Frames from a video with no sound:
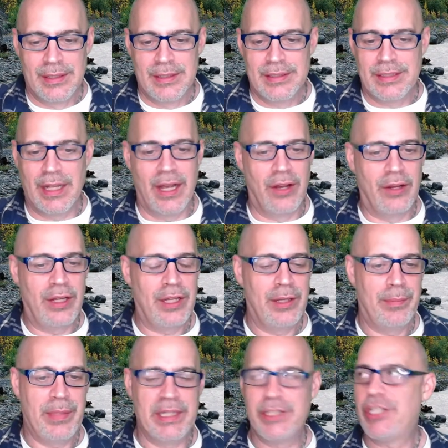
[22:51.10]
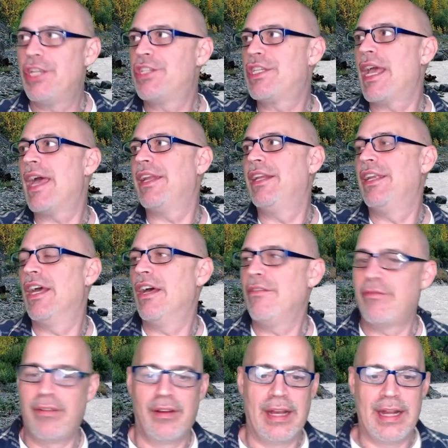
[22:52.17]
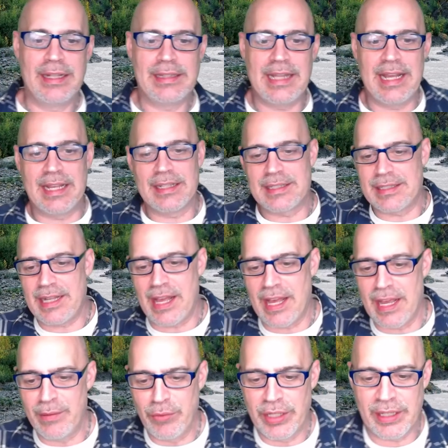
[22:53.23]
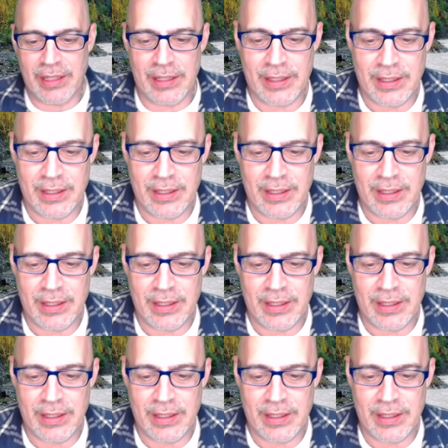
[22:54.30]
So, been chit-chatting enough. I think it's time we,